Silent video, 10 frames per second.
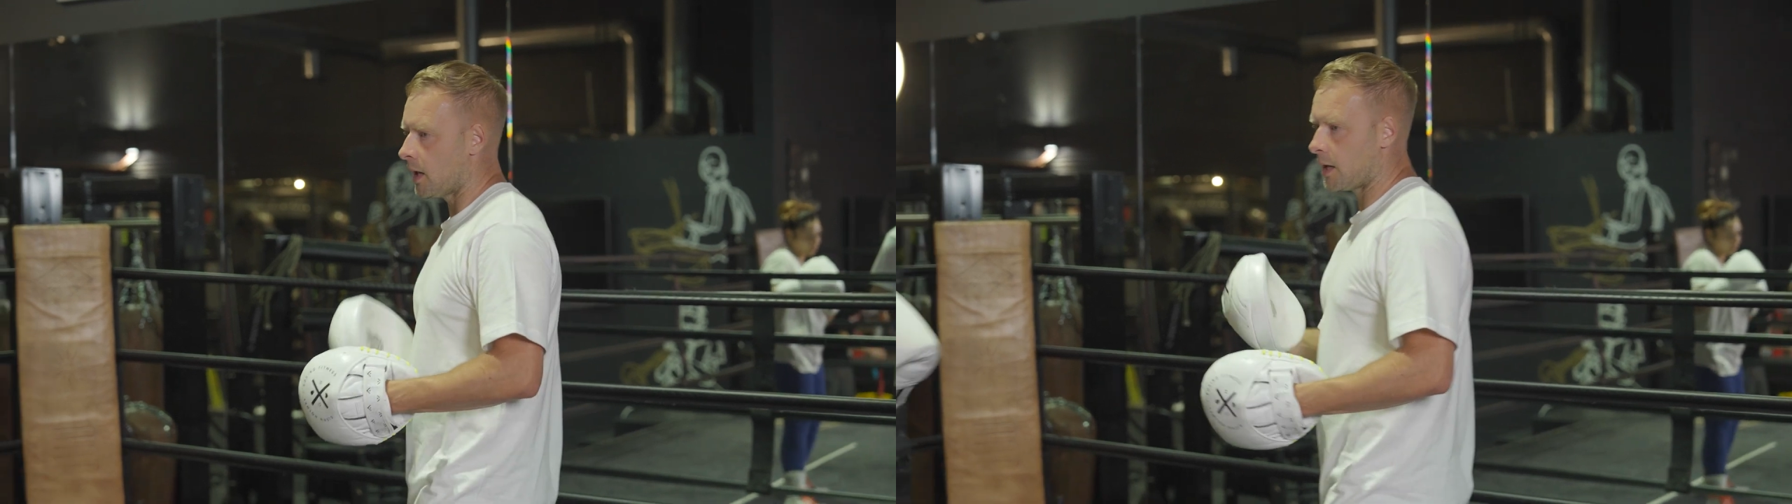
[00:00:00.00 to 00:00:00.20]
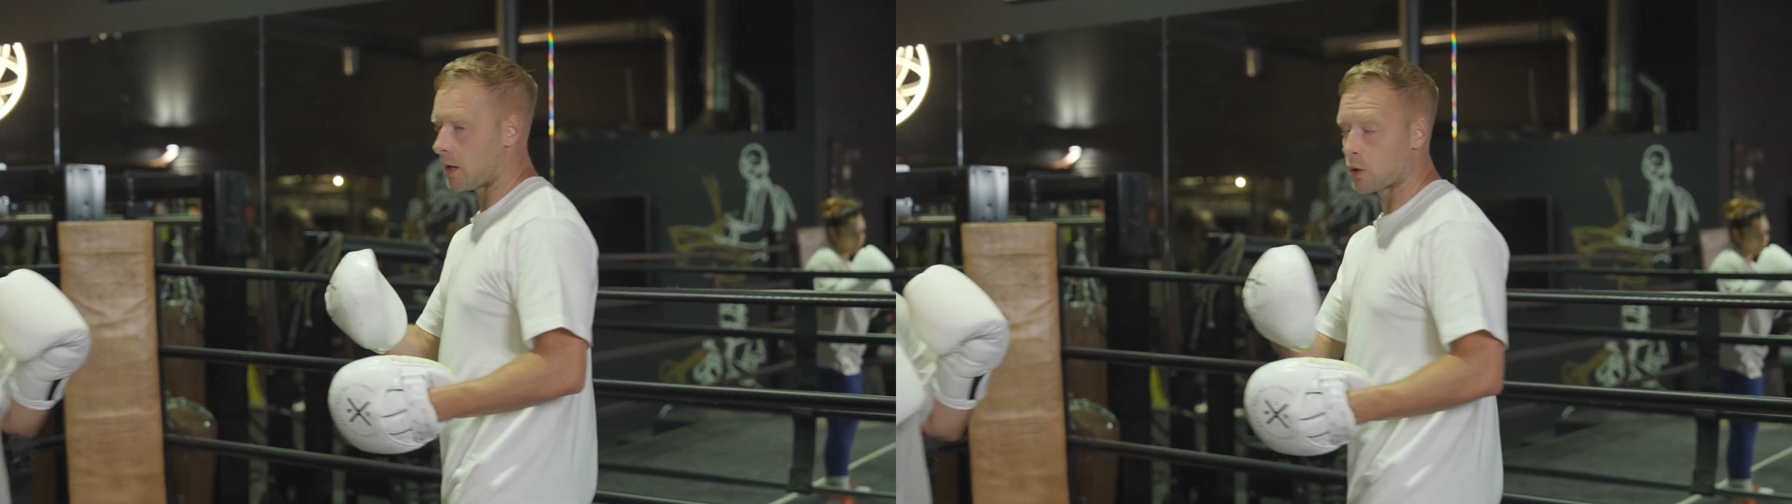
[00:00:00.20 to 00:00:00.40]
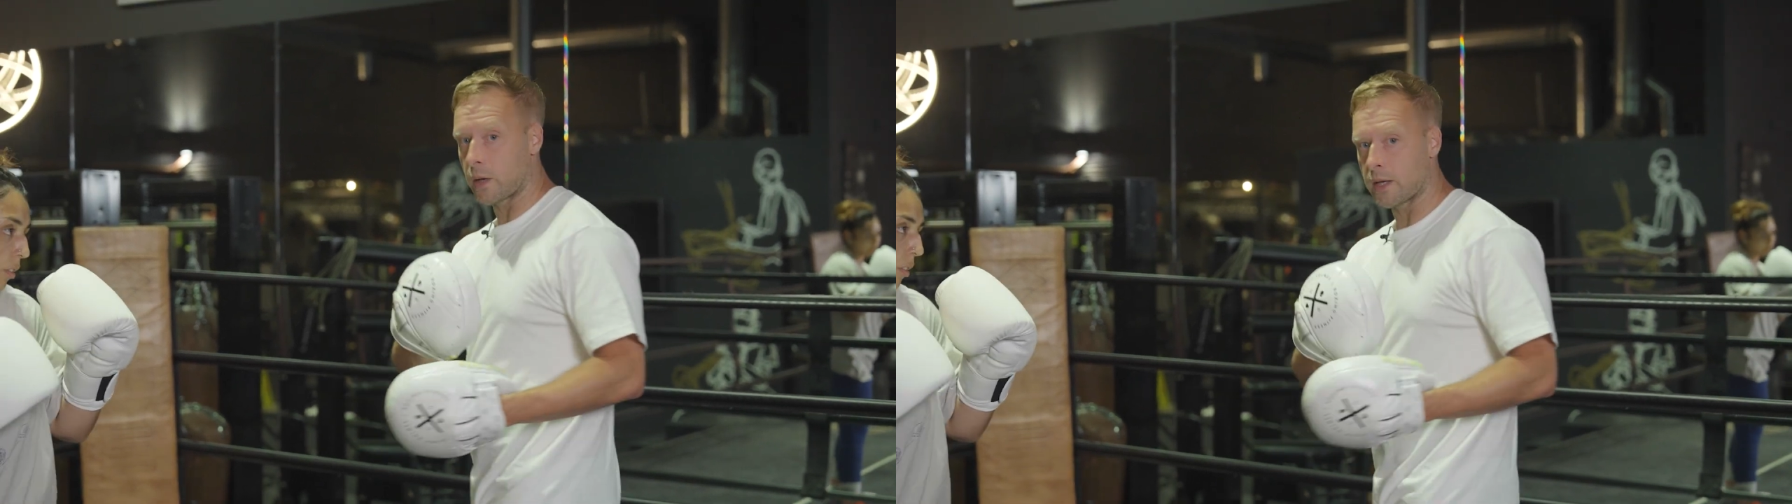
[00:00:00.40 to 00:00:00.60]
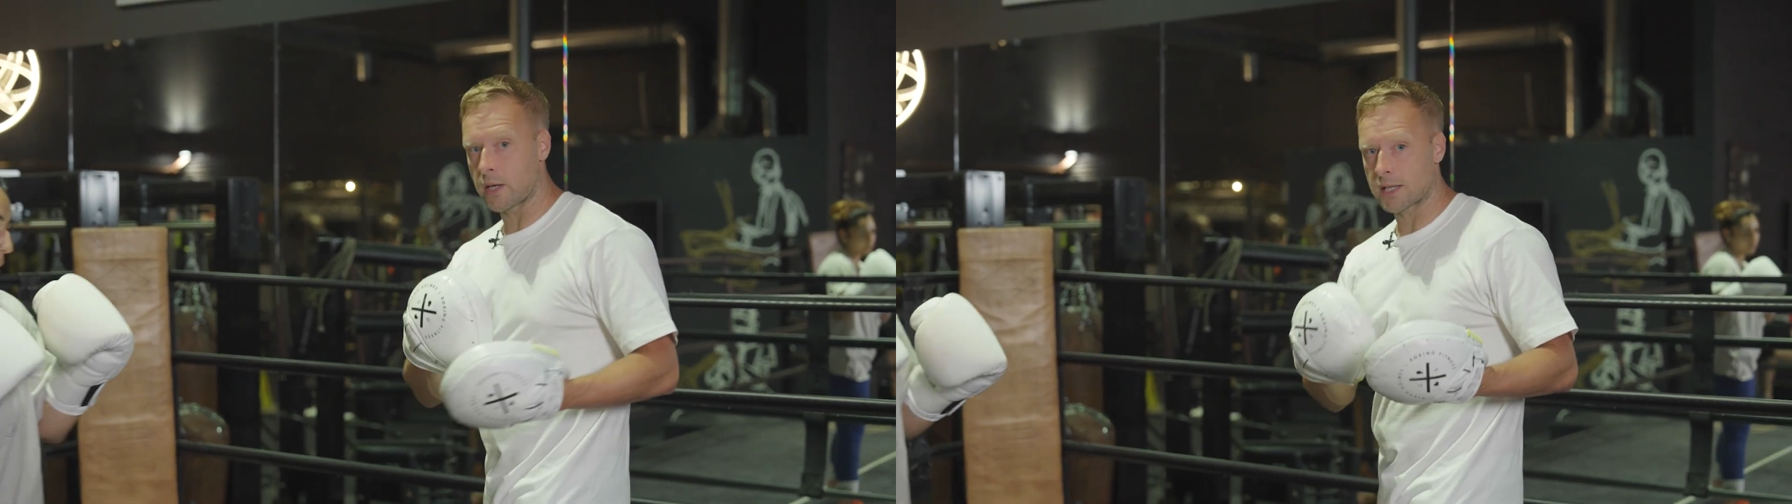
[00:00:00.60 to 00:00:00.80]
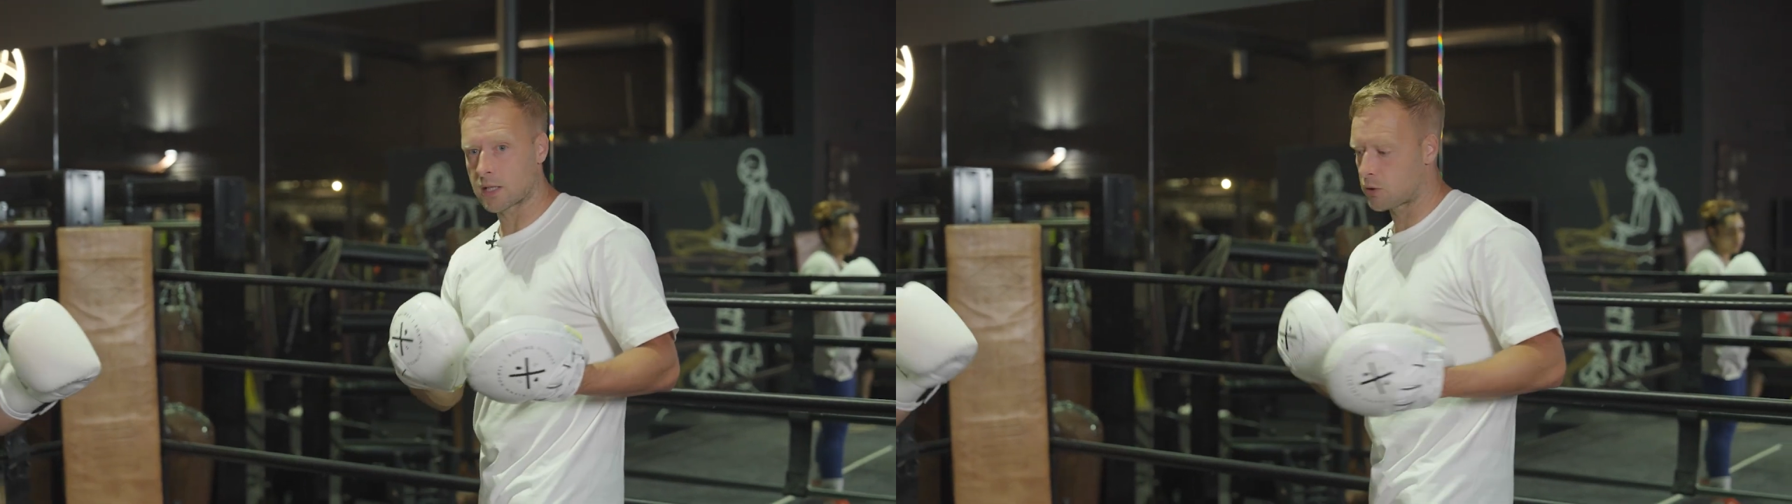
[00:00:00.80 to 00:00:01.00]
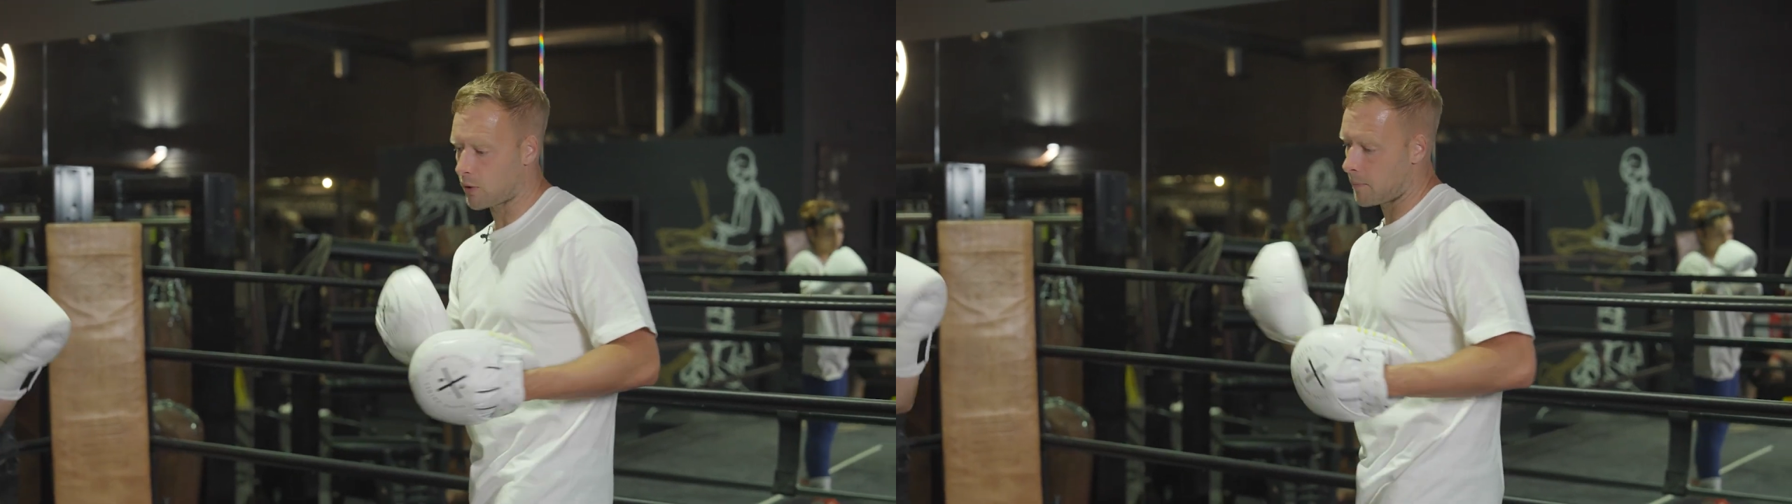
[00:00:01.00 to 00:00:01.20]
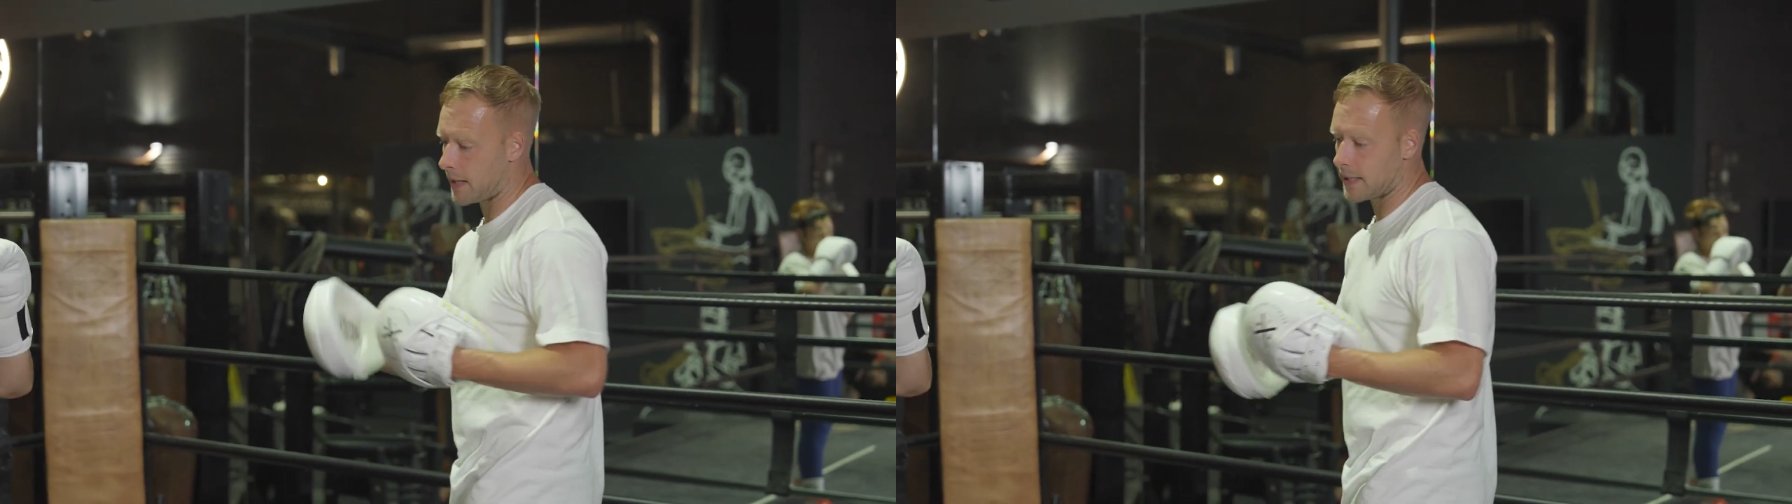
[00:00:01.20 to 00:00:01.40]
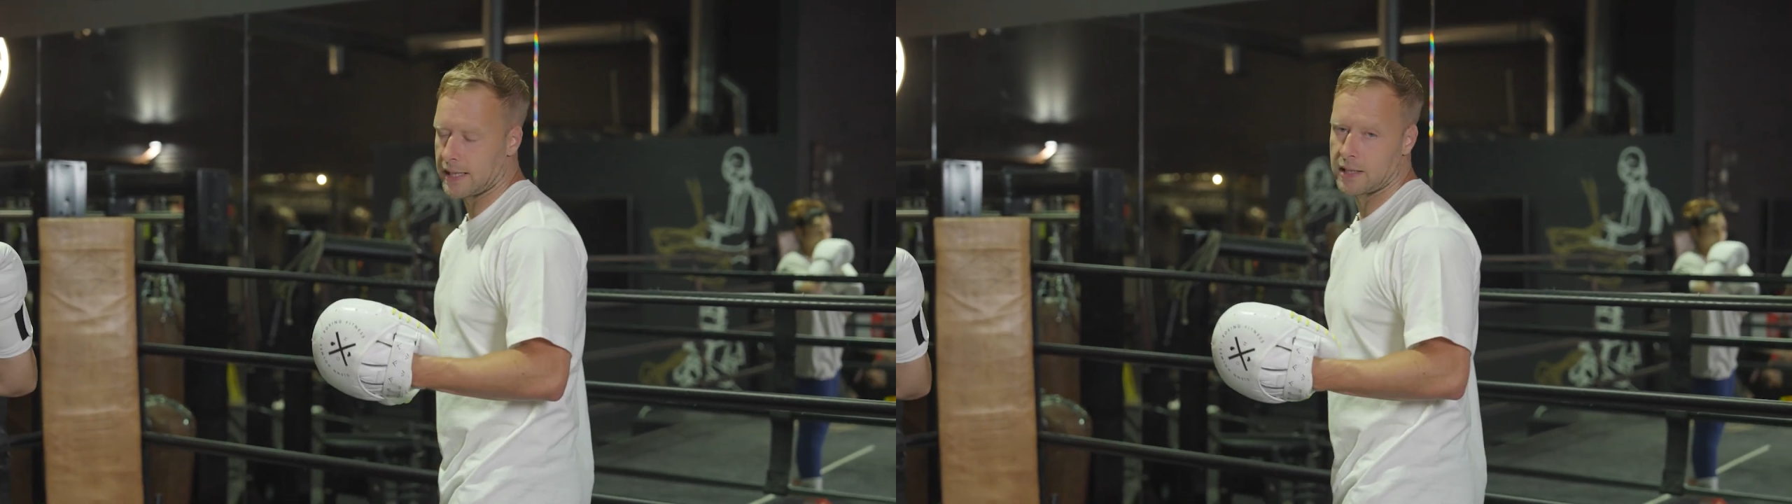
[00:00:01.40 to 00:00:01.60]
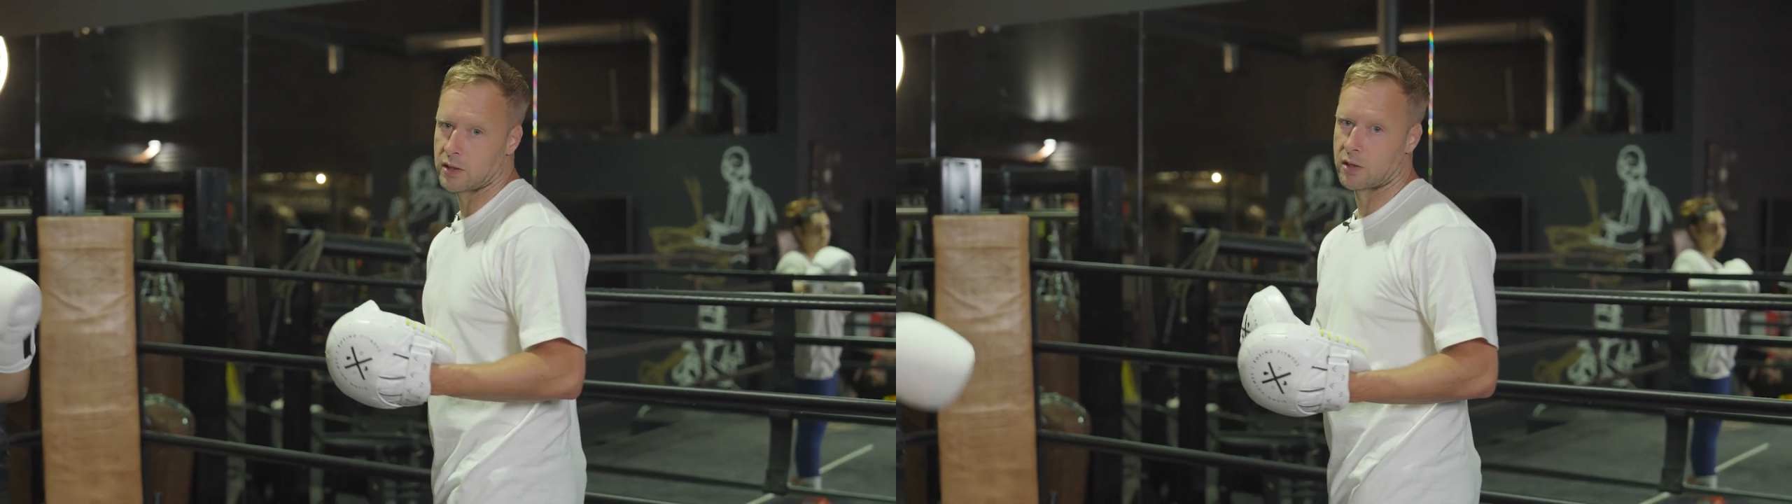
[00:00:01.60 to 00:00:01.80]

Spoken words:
and I just want you guys to try and pay attention